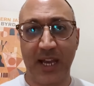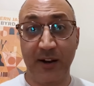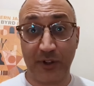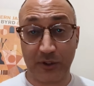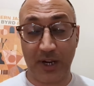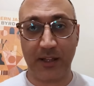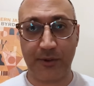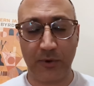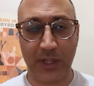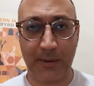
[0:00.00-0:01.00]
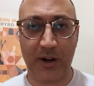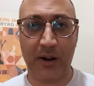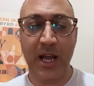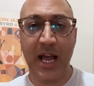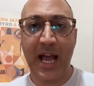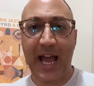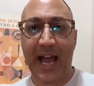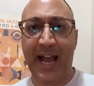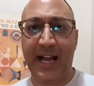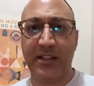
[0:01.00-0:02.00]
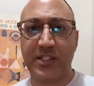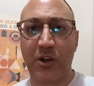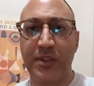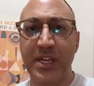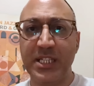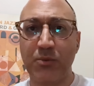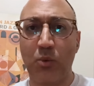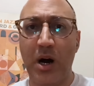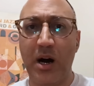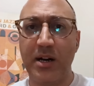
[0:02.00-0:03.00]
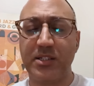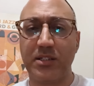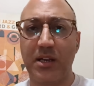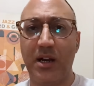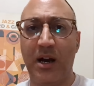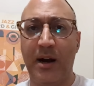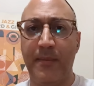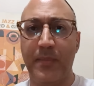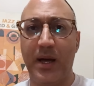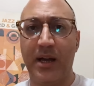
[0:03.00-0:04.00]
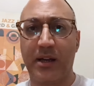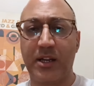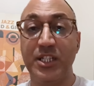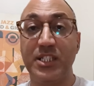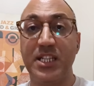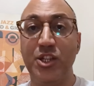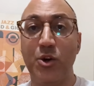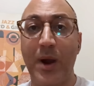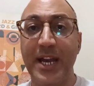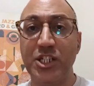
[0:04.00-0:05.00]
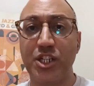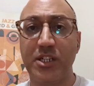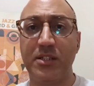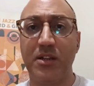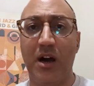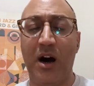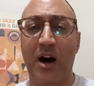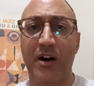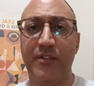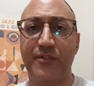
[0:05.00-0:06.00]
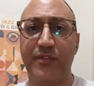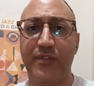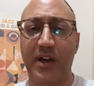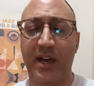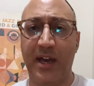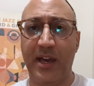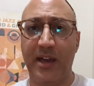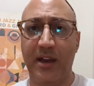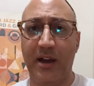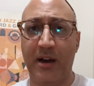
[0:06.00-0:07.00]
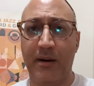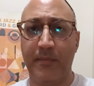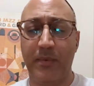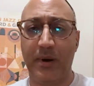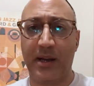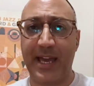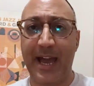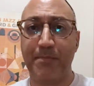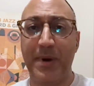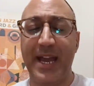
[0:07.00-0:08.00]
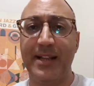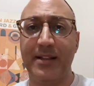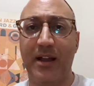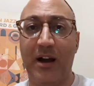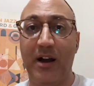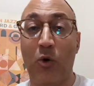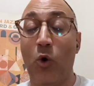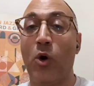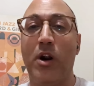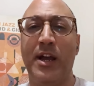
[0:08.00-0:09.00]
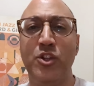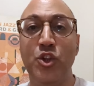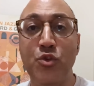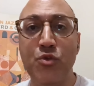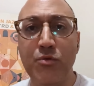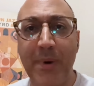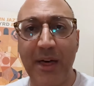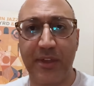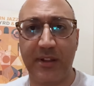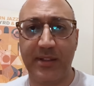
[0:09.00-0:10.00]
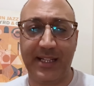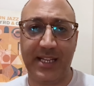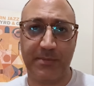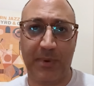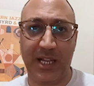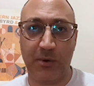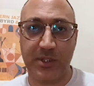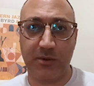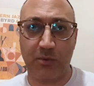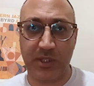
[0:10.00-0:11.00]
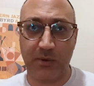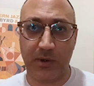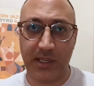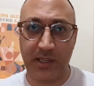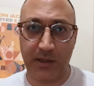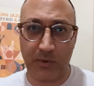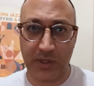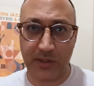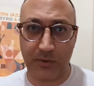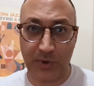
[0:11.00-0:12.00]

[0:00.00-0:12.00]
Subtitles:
infiltrated through Lebanon. And so this was a continuation of a campaign or a new method that Hezbollah was